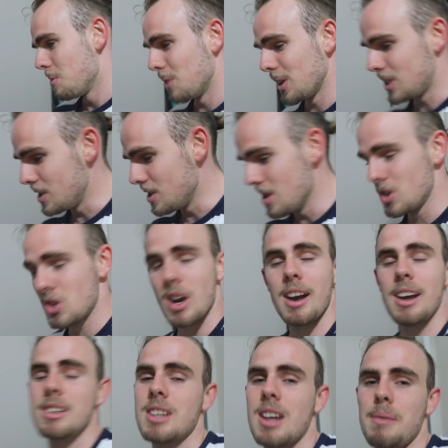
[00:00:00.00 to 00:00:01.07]
With new
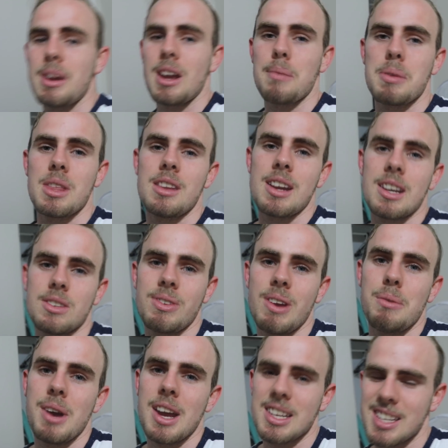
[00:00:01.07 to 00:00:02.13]
trials coming up in the next
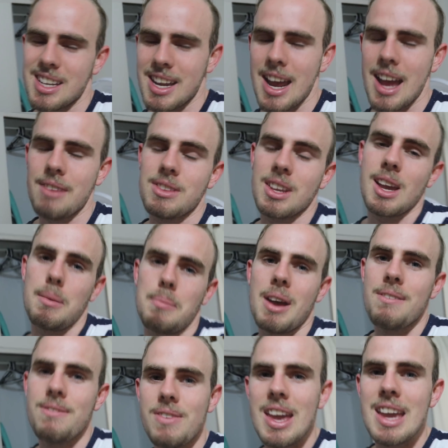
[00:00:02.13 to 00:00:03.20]
few weeks, I'm gonna have to cut
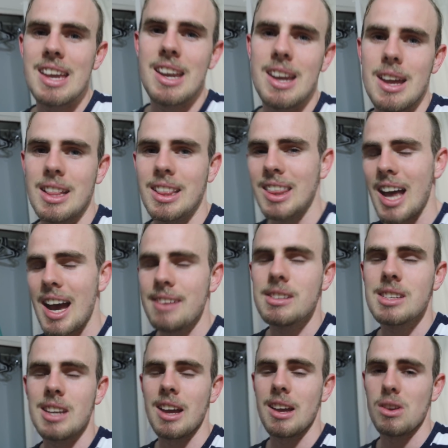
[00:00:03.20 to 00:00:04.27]
my vegan
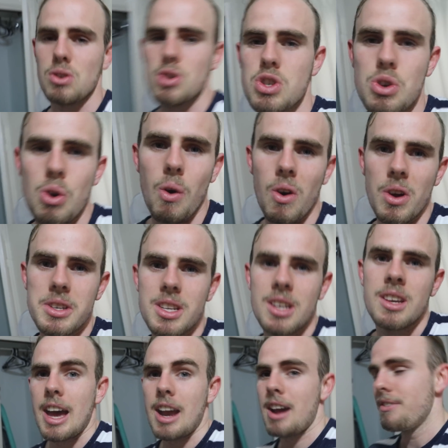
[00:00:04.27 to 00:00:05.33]
lifestyle short.
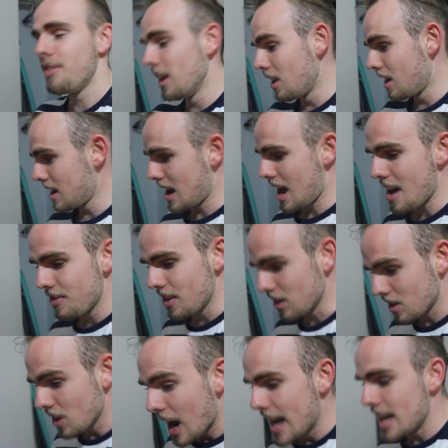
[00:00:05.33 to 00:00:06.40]
How'd I feel on it? I
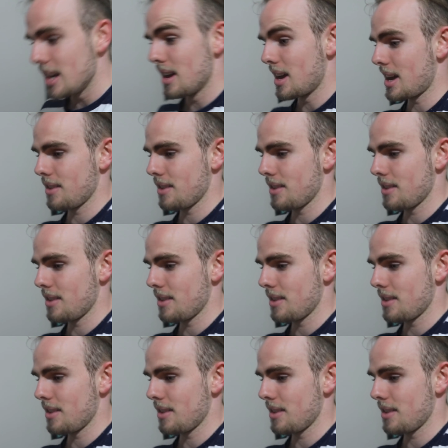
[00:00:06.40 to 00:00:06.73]
felt great.